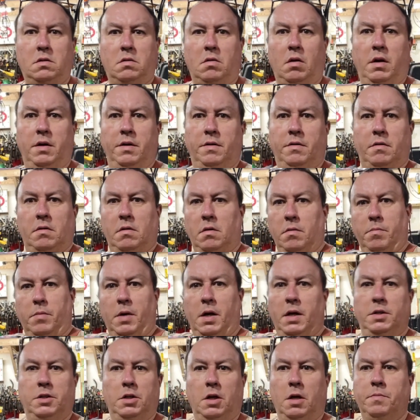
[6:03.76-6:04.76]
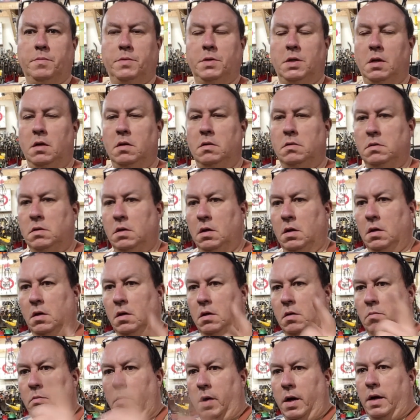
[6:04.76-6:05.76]
grinder, or buy a chop saw.
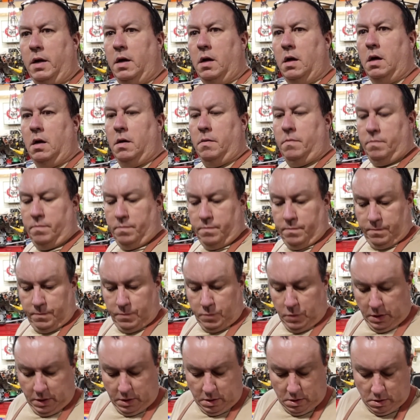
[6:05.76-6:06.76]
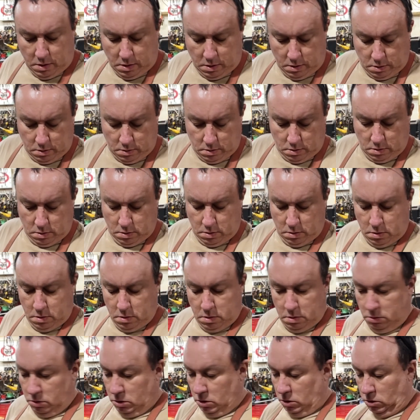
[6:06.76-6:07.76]
Buy what do you call it?
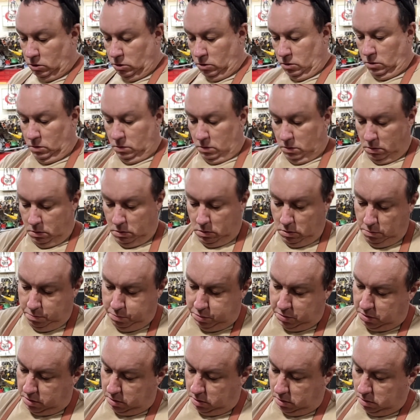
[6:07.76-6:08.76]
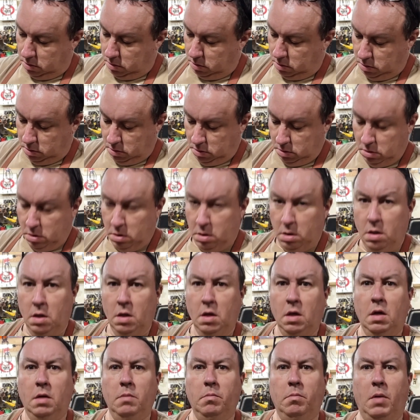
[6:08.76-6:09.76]
Oops.
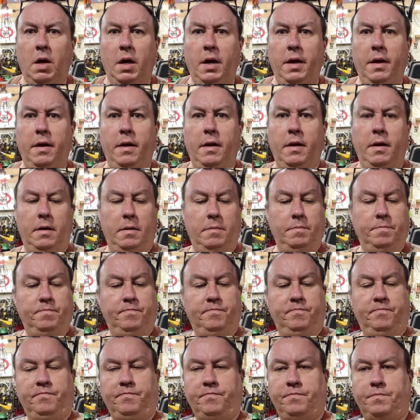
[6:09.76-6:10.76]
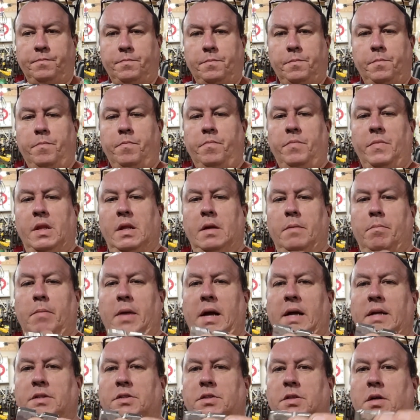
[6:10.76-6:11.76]
My
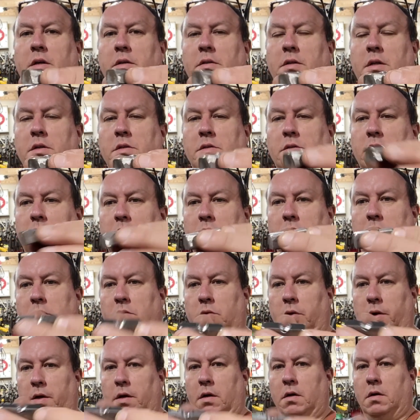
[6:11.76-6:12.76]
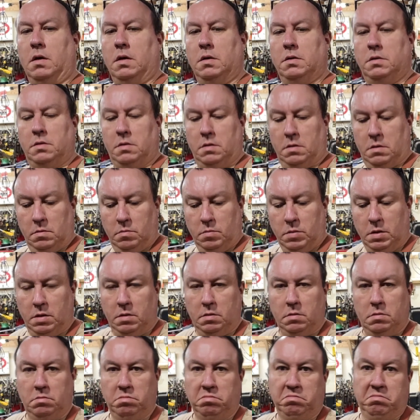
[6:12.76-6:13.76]
bandsaw does quicker cuts, but
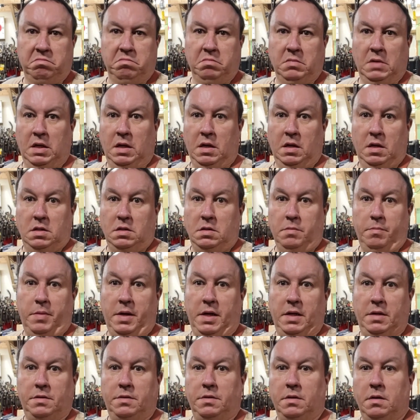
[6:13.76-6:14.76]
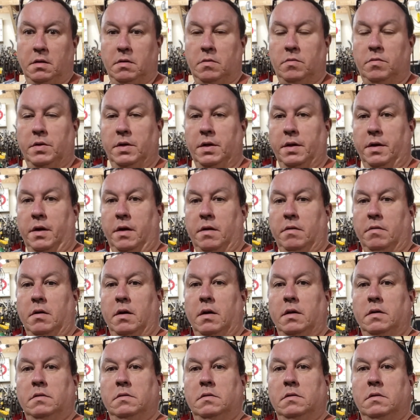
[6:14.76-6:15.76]
it's a bandsaw. What do you get, right?
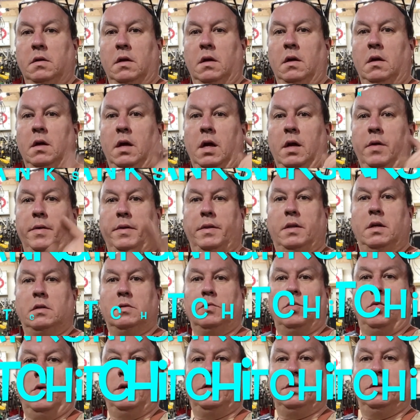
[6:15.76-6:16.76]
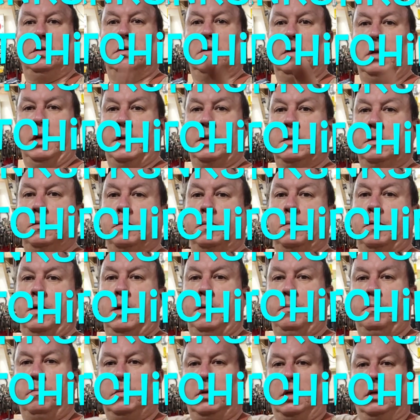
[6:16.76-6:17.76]
Anyway, thanks for watching. Like,
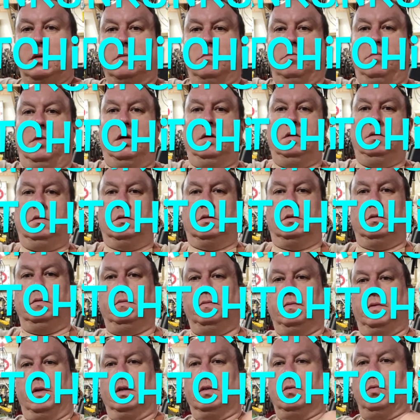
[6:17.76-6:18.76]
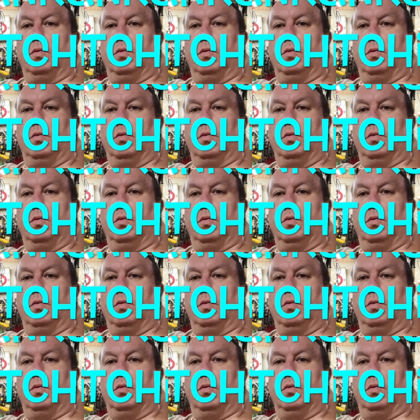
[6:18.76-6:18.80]
subscribe, click some buttons, and thanks for